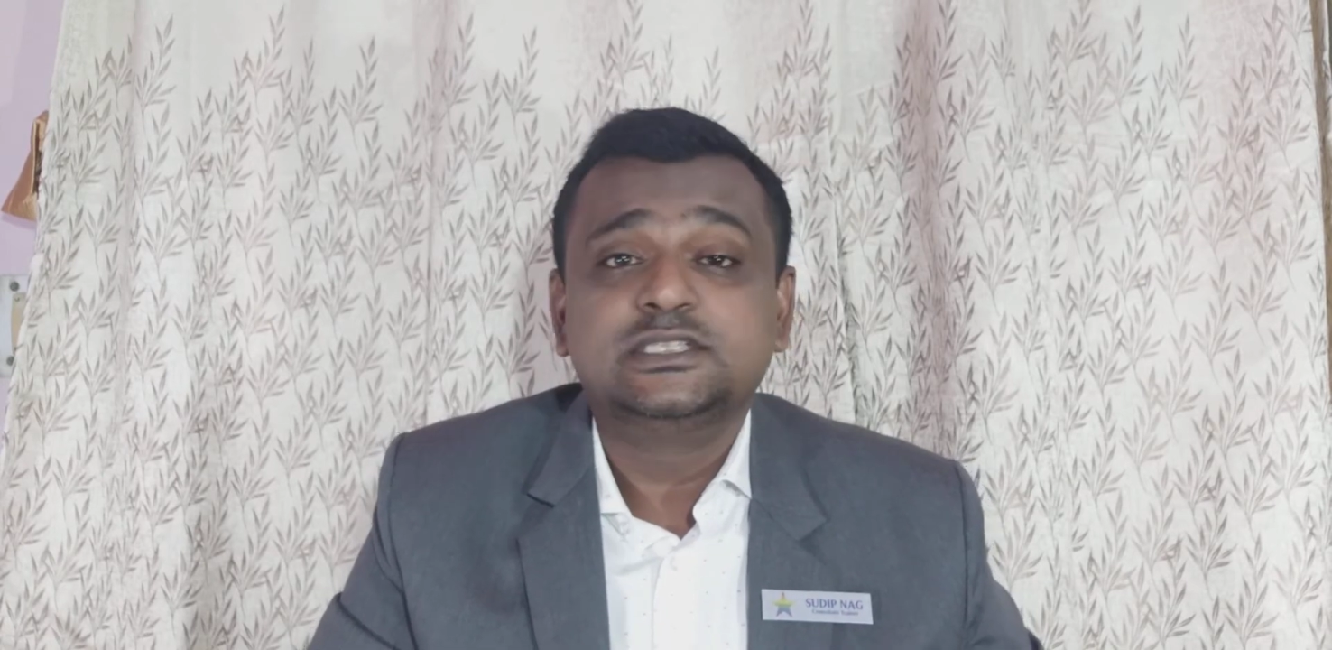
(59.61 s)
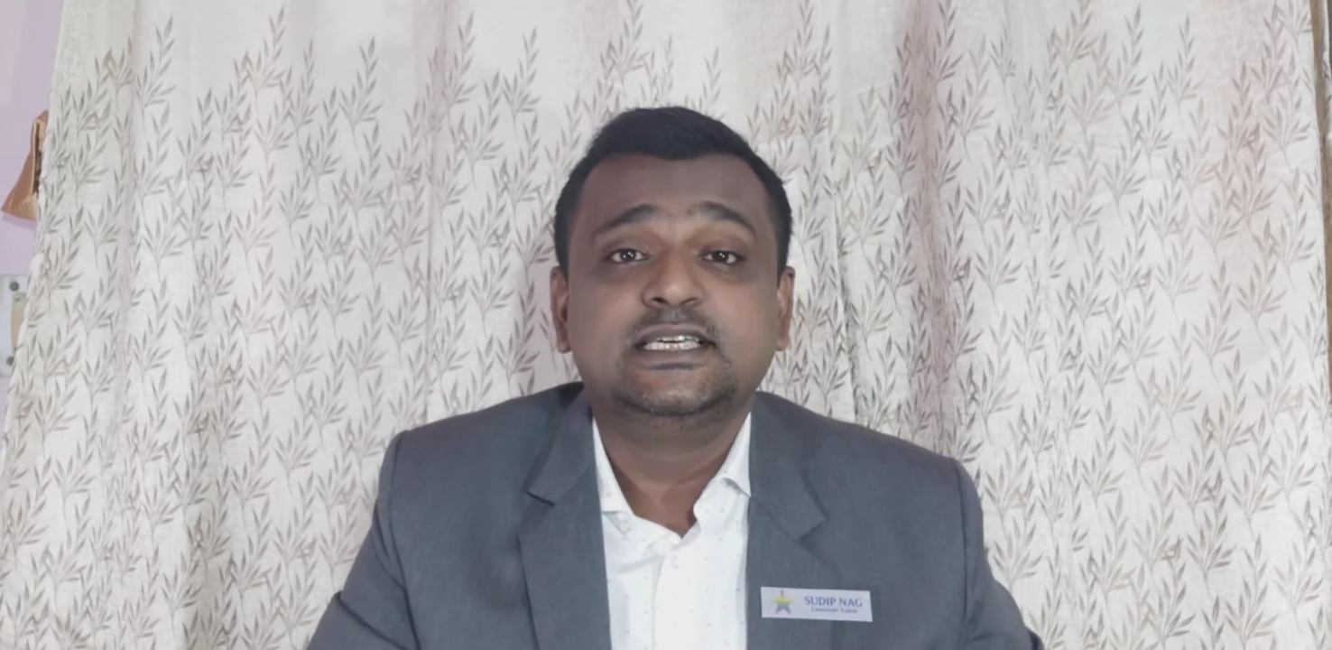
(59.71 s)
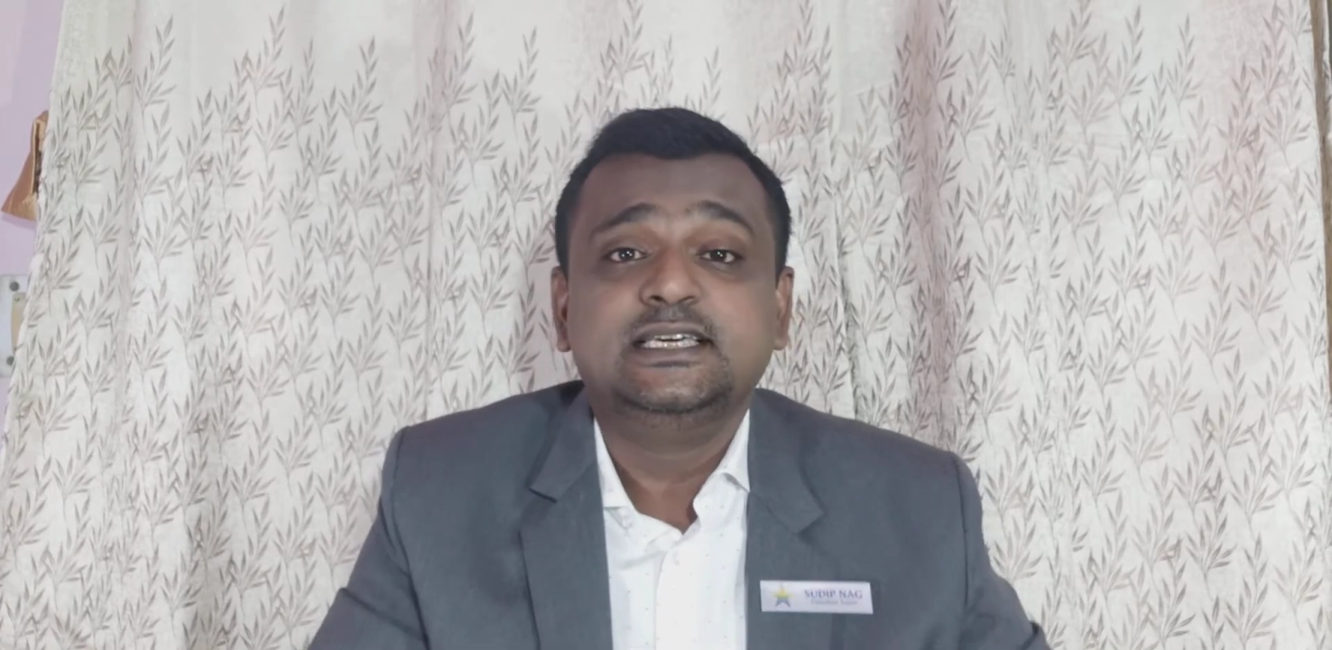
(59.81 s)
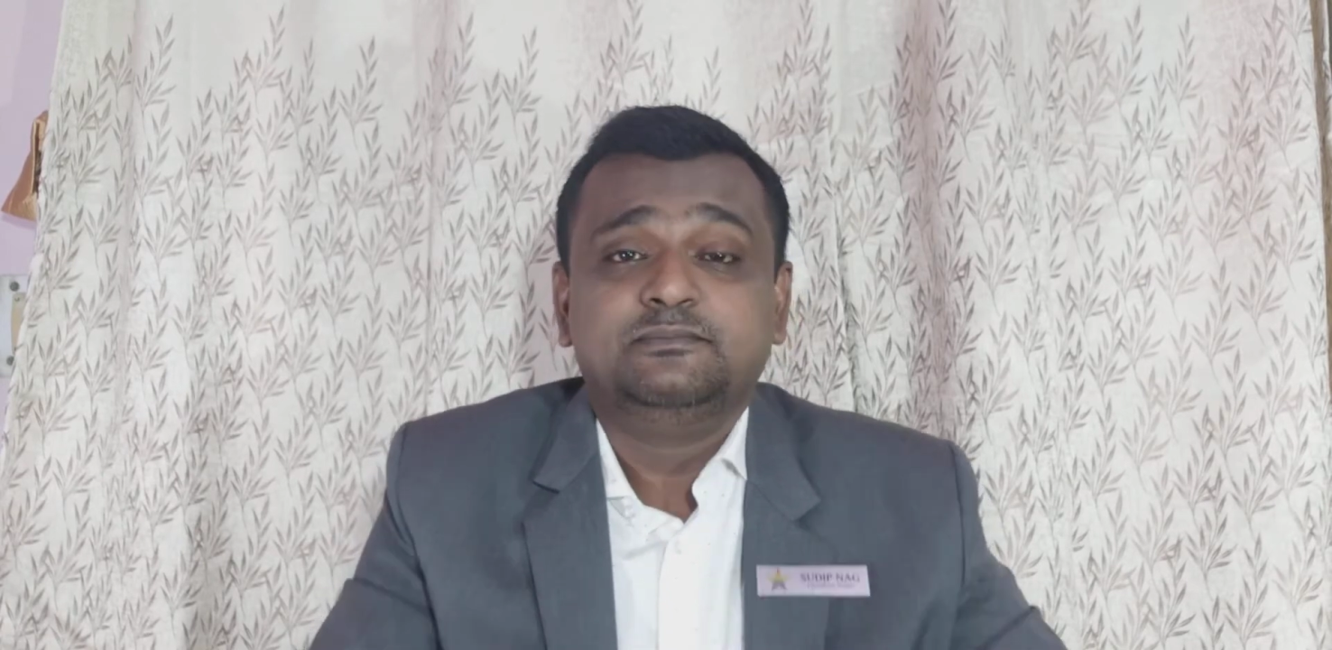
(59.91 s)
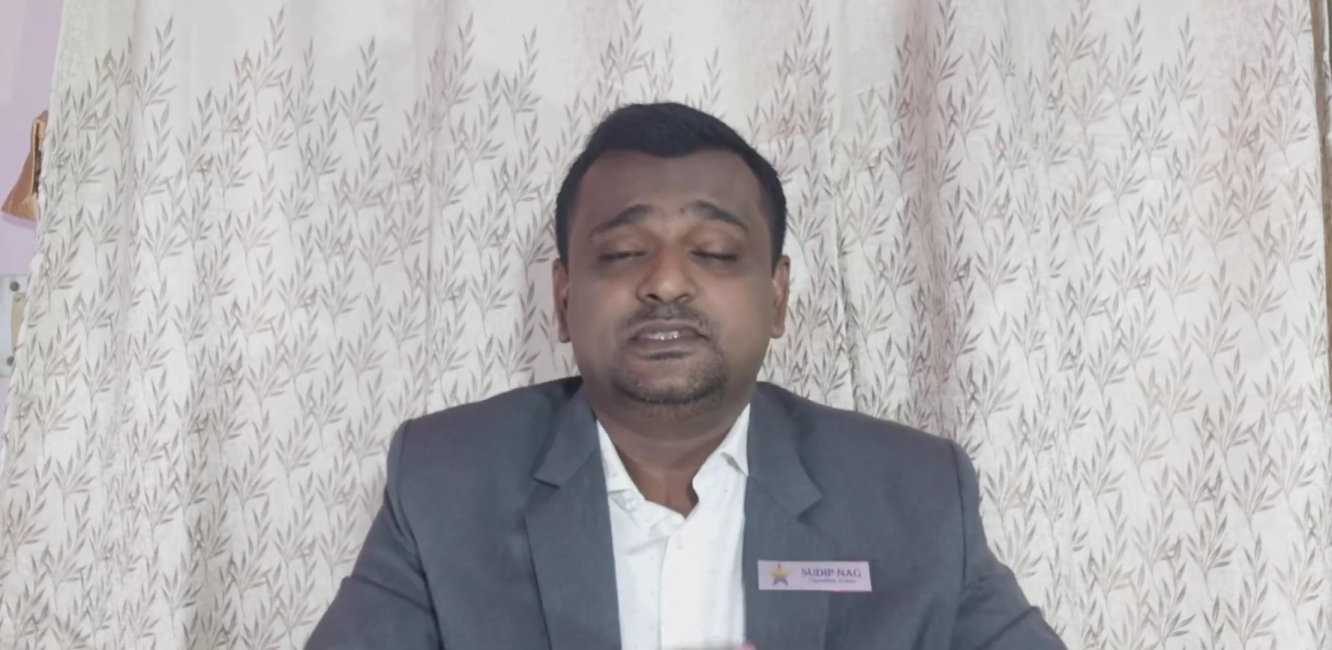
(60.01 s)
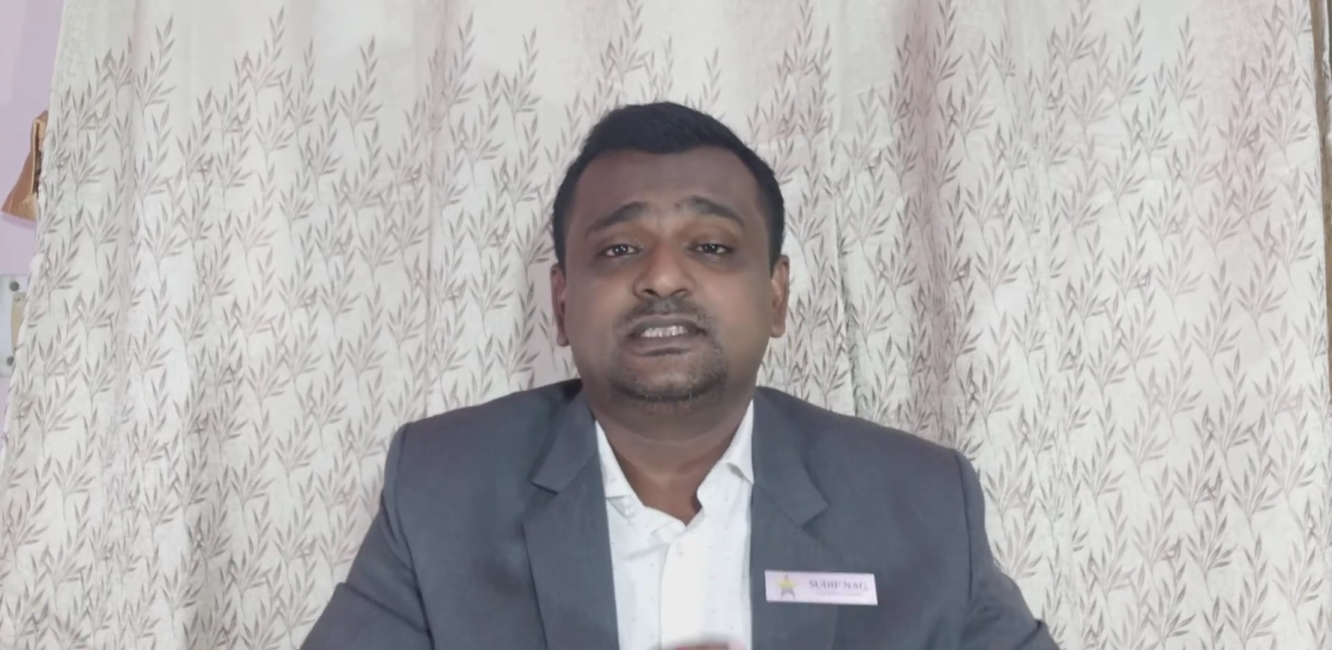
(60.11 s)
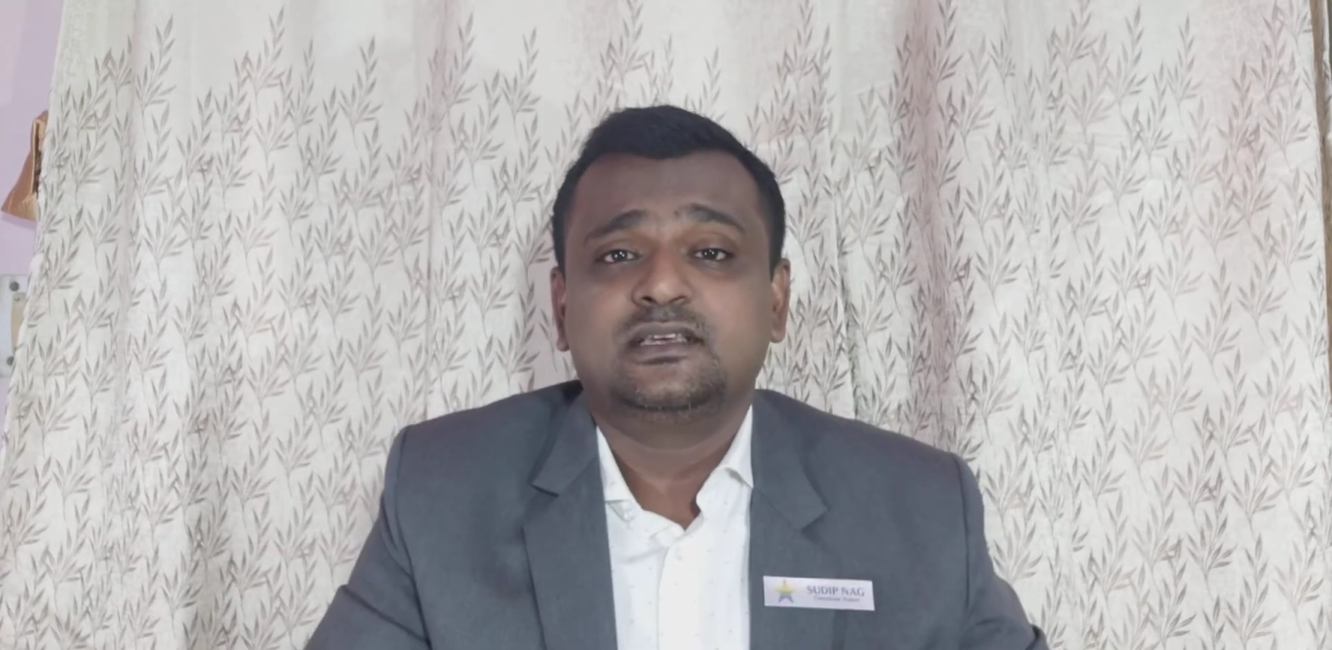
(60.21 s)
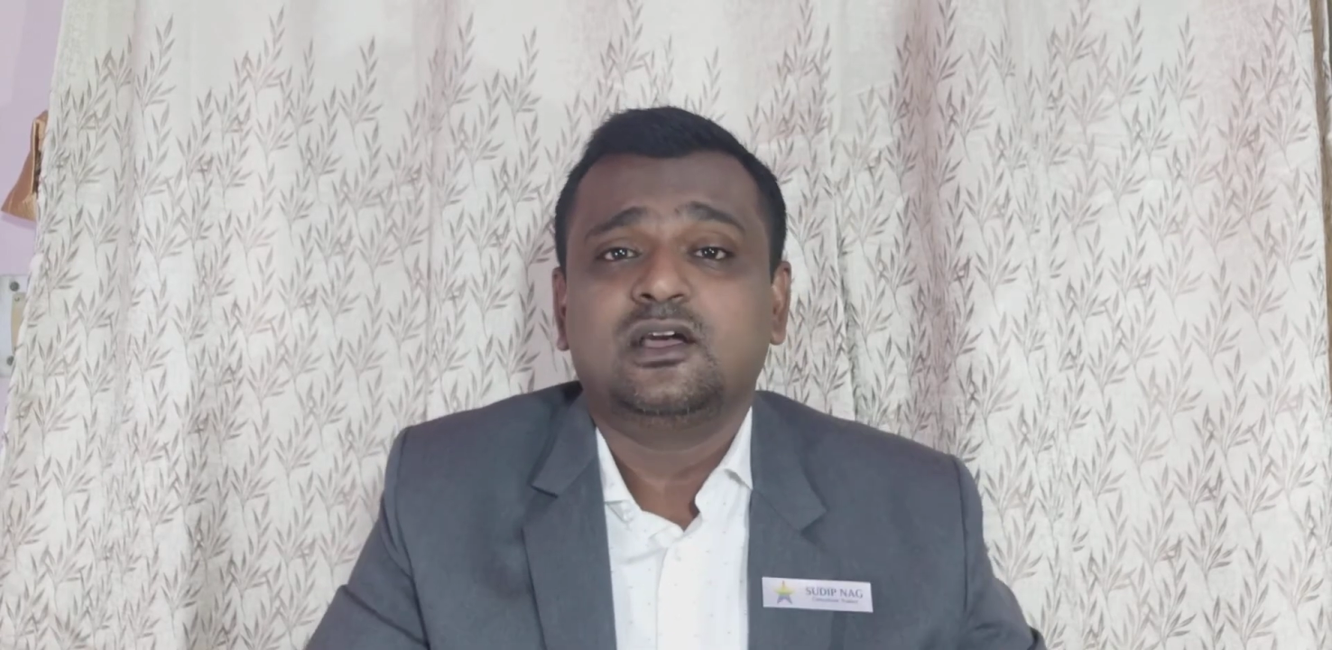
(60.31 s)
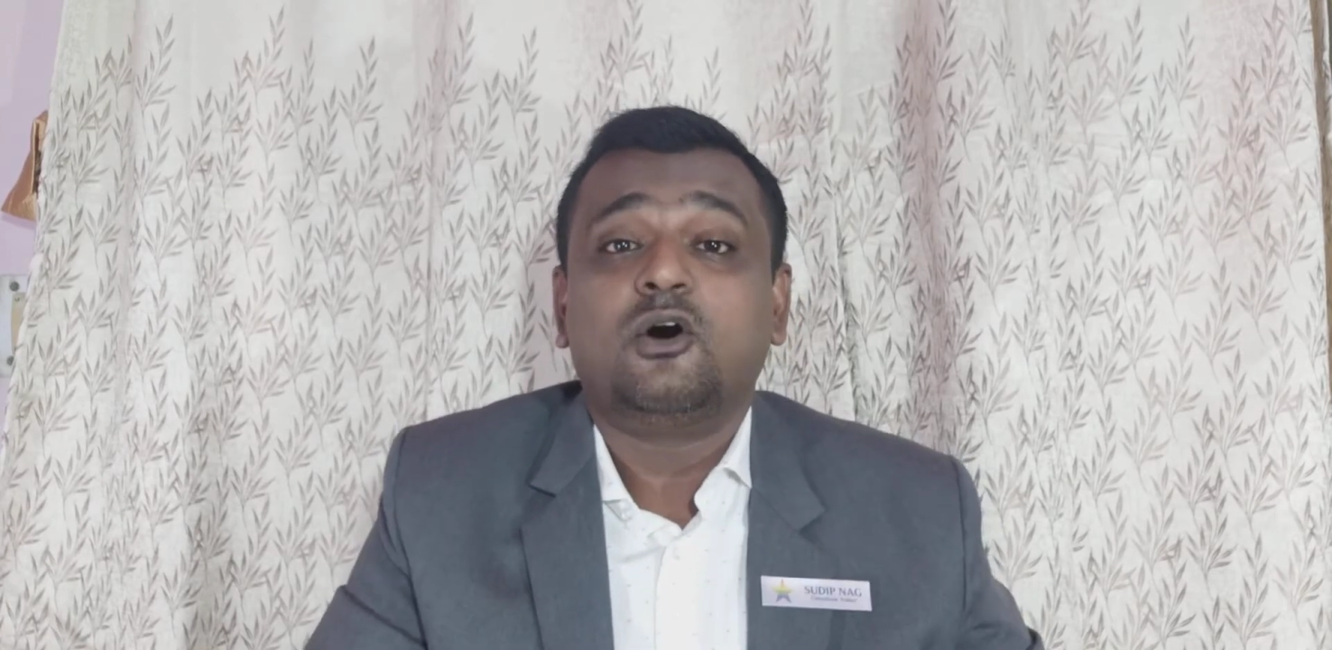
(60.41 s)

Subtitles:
teams